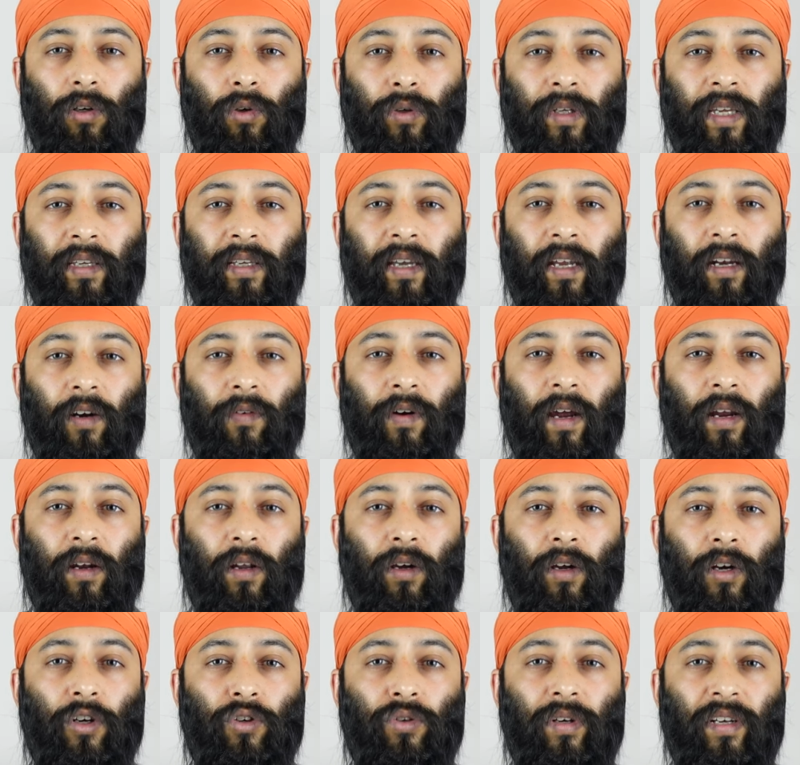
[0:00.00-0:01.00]
looking at around
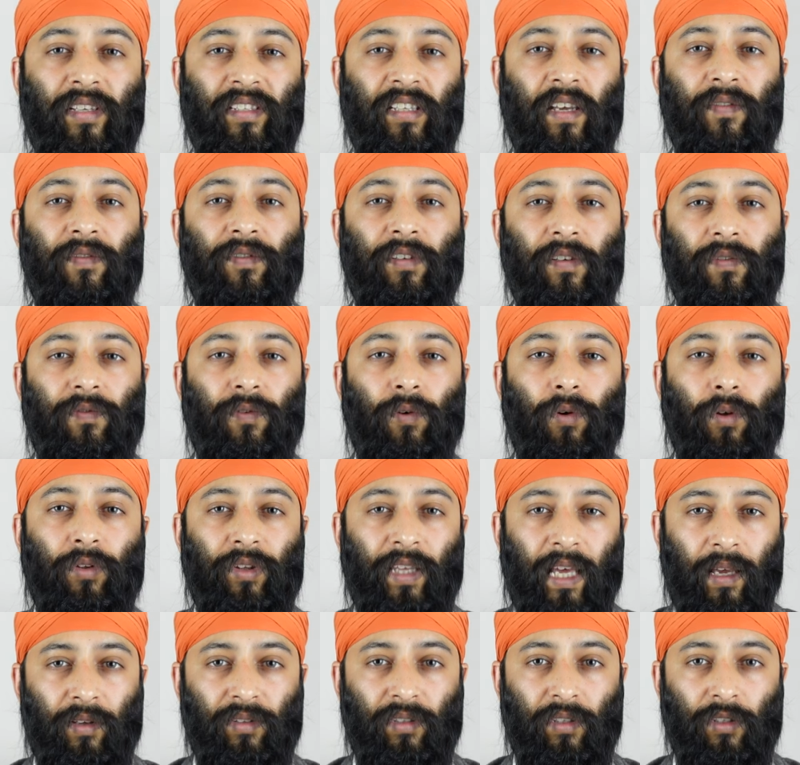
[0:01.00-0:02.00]

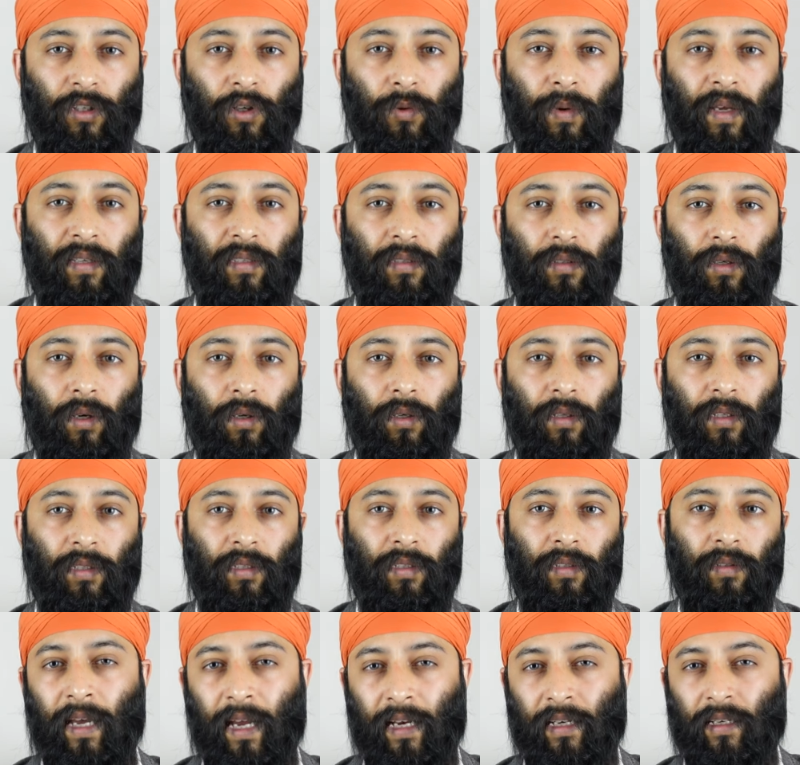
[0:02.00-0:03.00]
174,000 US
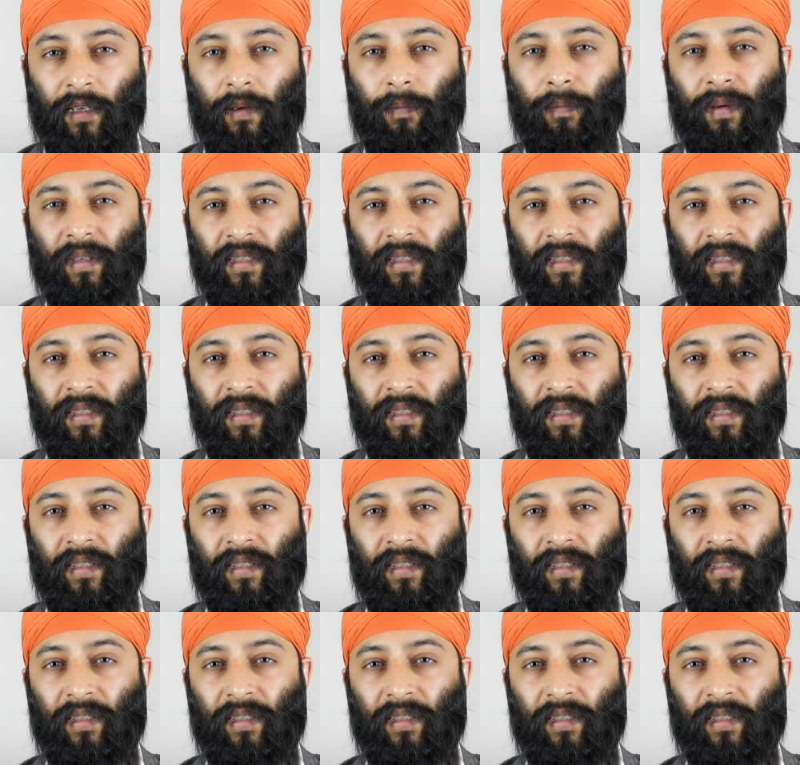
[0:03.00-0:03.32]
dollars. At number